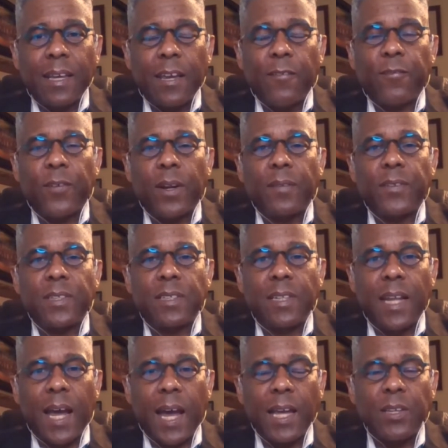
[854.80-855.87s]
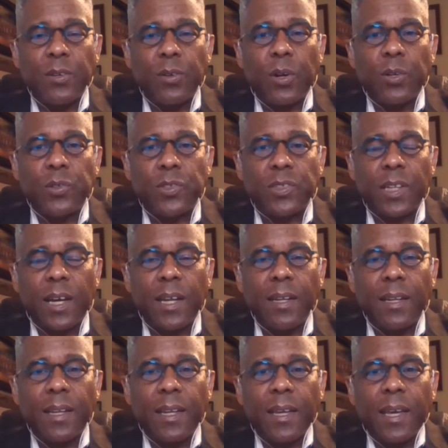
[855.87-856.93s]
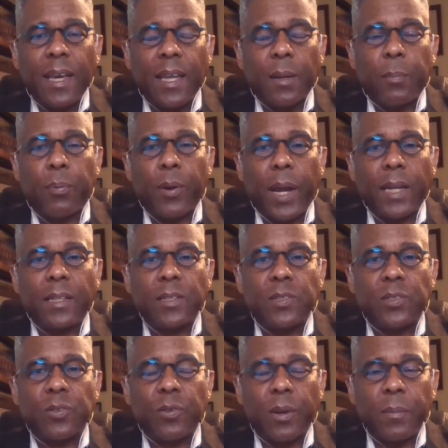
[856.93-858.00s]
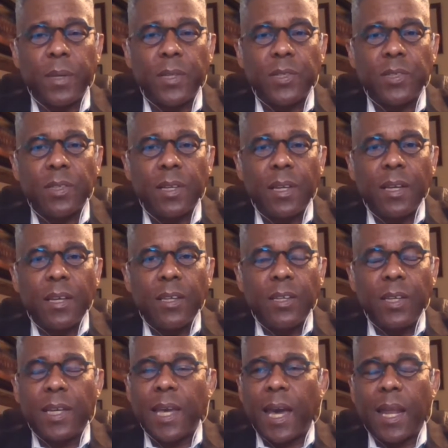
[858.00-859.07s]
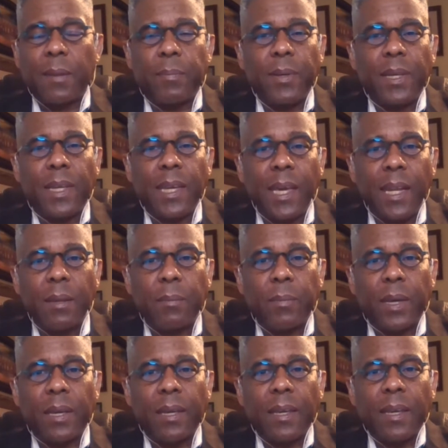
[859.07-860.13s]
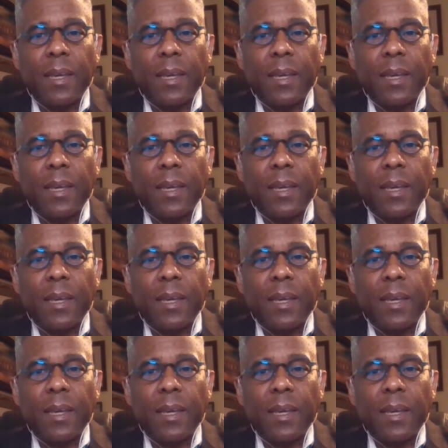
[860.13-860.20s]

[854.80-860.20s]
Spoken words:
in front of his 9-year-old son at a practice scrimmage. You gotta be kidding me.